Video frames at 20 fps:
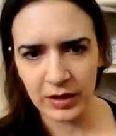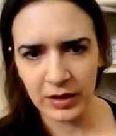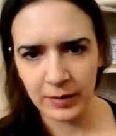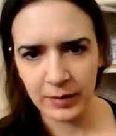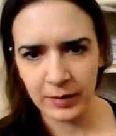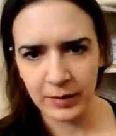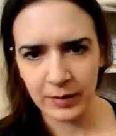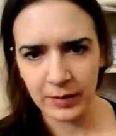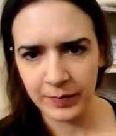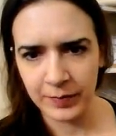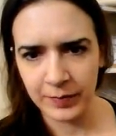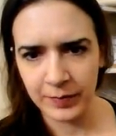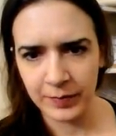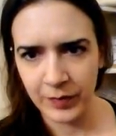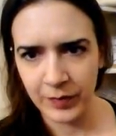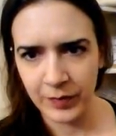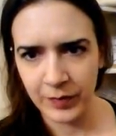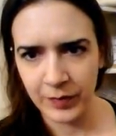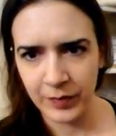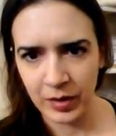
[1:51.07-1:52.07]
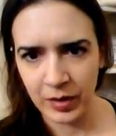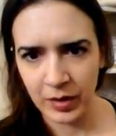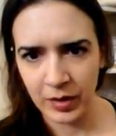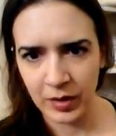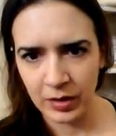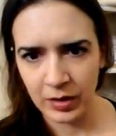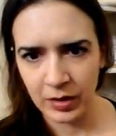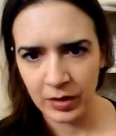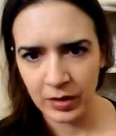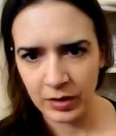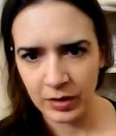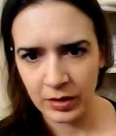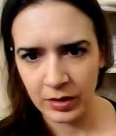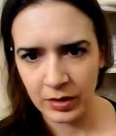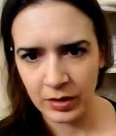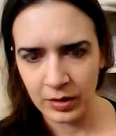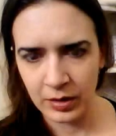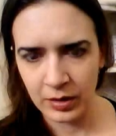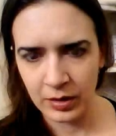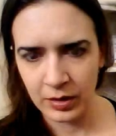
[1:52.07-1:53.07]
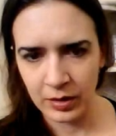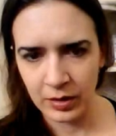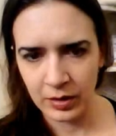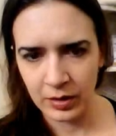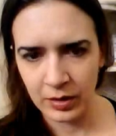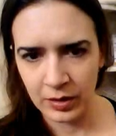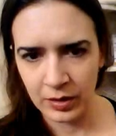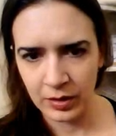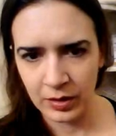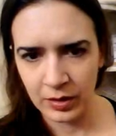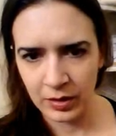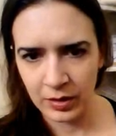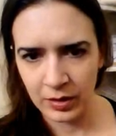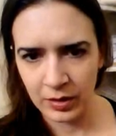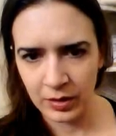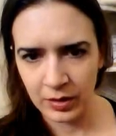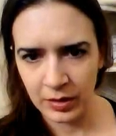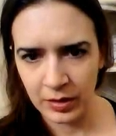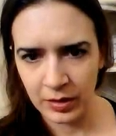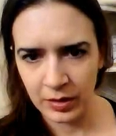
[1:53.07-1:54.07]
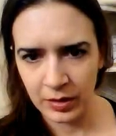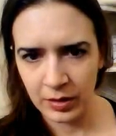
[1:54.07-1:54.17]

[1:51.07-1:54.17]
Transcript: (no one is talking)